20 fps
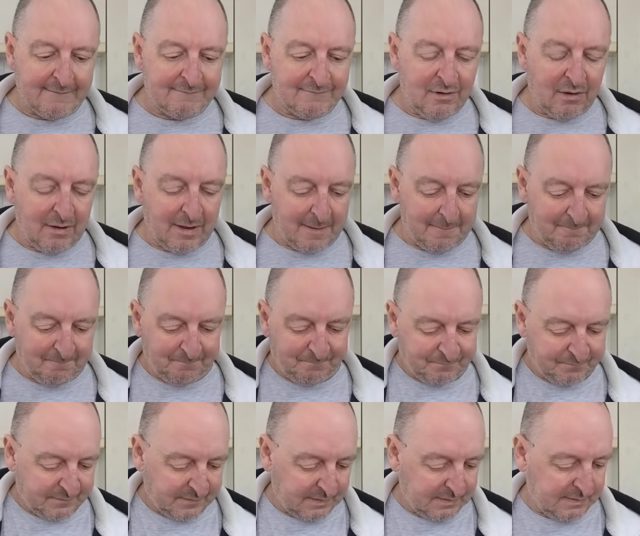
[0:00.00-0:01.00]
Right,
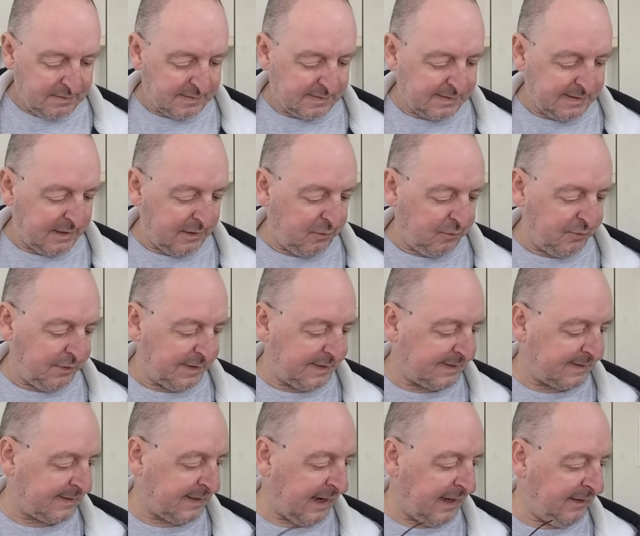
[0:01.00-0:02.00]
let's get all this
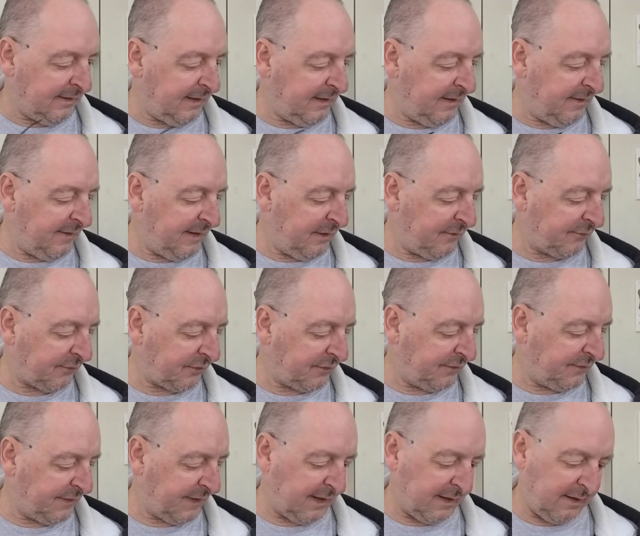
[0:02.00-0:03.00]
done. Anything else I
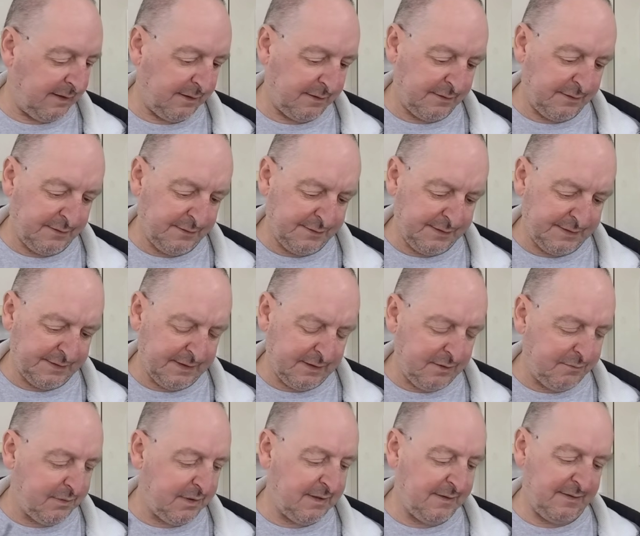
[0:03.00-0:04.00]
can tell you? Does it tell
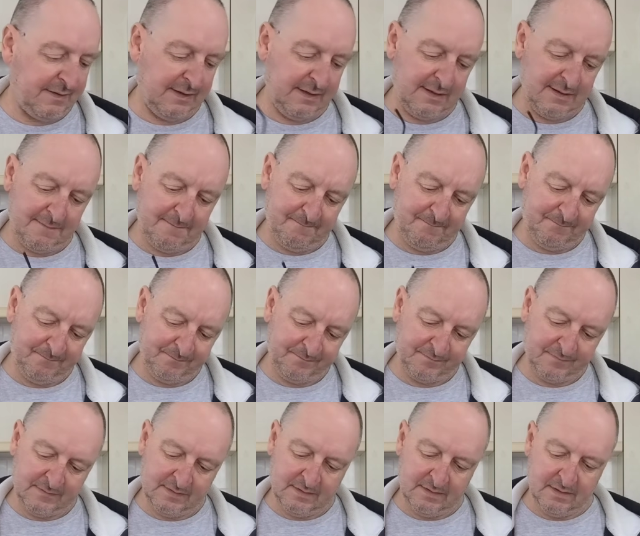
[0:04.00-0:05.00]
you where
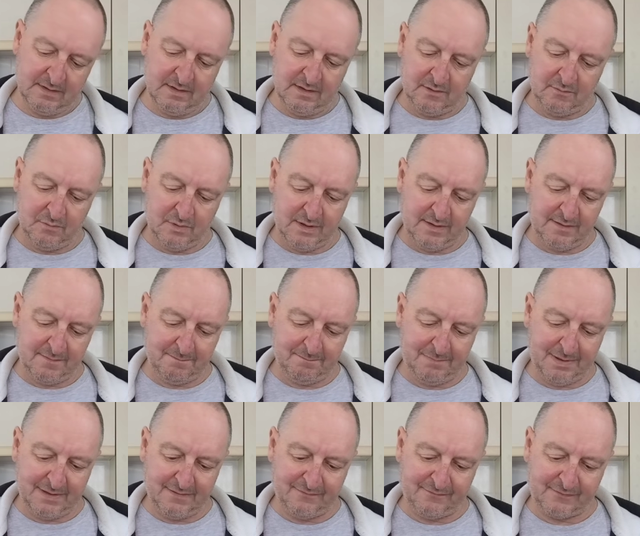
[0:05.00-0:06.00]
the
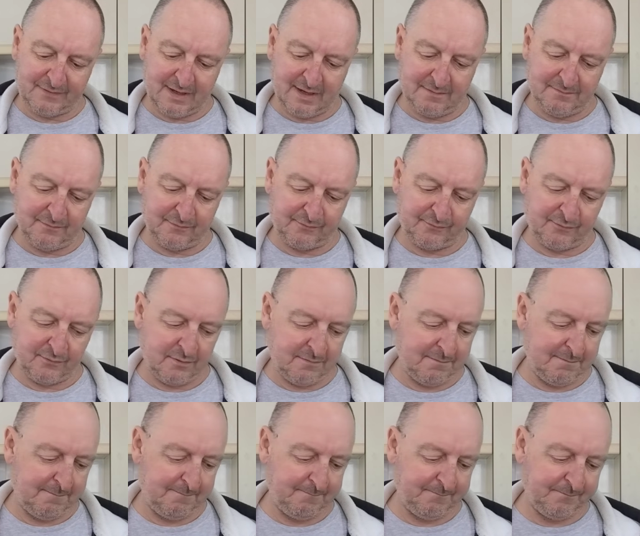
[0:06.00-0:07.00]
beef comes
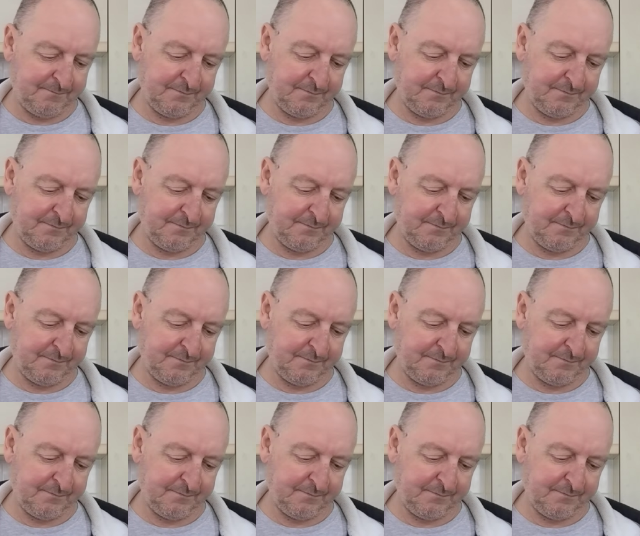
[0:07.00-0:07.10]
from?